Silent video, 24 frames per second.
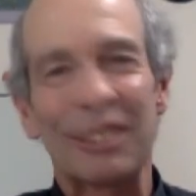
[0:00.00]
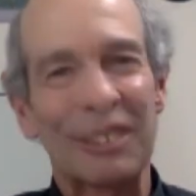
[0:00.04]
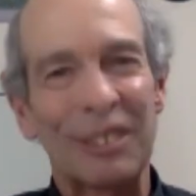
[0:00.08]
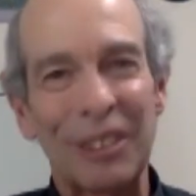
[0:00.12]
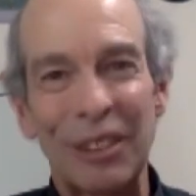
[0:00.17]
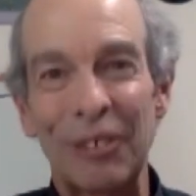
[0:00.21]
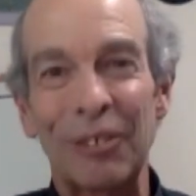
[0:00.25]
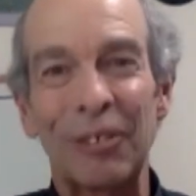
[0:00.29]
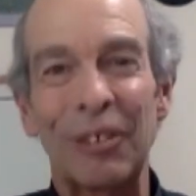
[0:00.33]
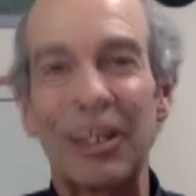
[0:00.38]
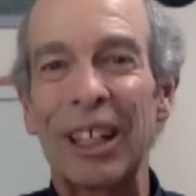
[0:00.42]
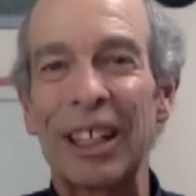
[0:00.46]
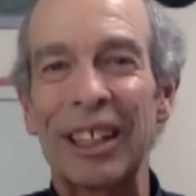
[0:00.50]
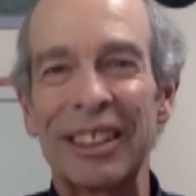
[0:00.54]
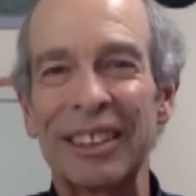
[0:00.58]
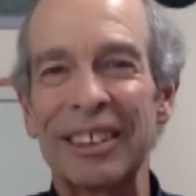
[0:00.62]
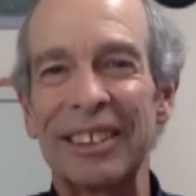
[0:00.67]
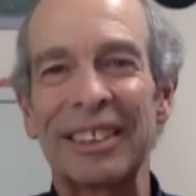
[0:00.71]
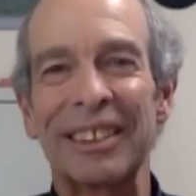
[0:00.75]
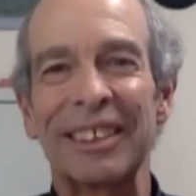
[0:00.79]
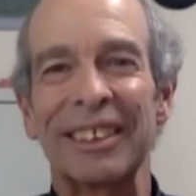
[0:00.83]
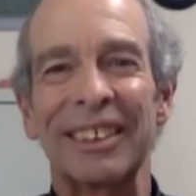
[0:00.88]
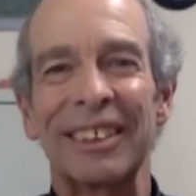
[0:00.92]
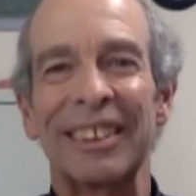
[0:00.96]
their friends
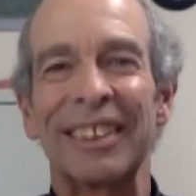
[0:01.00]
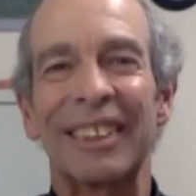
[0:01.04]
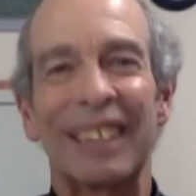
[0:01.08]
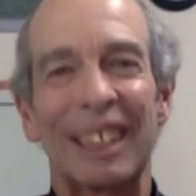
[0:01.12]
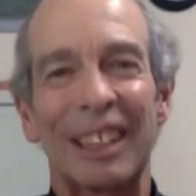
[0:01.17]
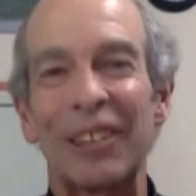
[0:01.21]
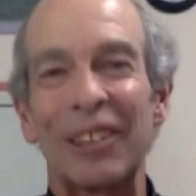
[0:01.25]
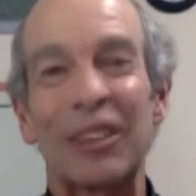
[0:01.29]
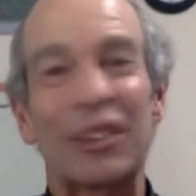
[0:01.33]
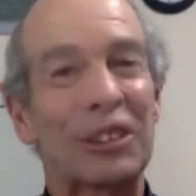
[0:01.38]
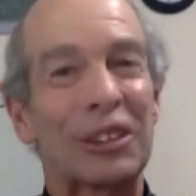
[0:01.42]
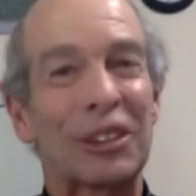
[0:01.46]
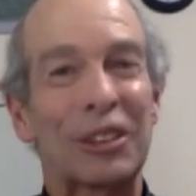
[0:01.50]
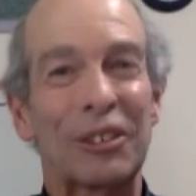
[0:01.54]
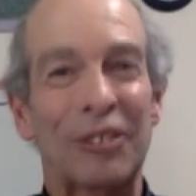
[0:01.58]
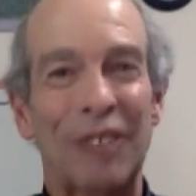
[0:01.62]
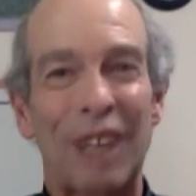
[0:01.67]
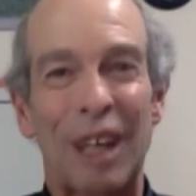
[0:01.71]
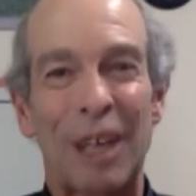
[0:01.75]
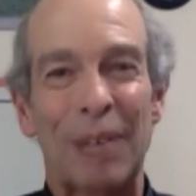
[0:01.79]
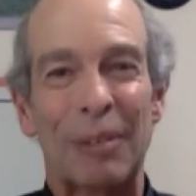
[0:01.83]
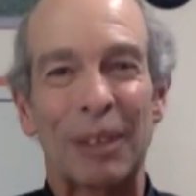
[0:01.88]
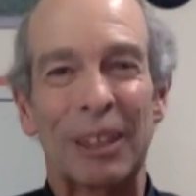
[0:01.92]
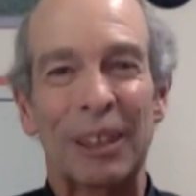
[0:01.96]
and, and their church
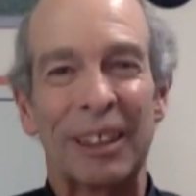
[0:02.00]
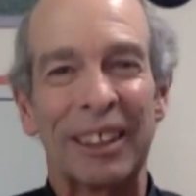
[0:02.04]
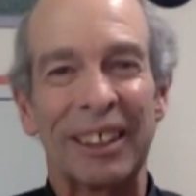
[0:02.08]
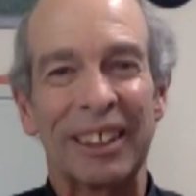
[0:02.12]
family.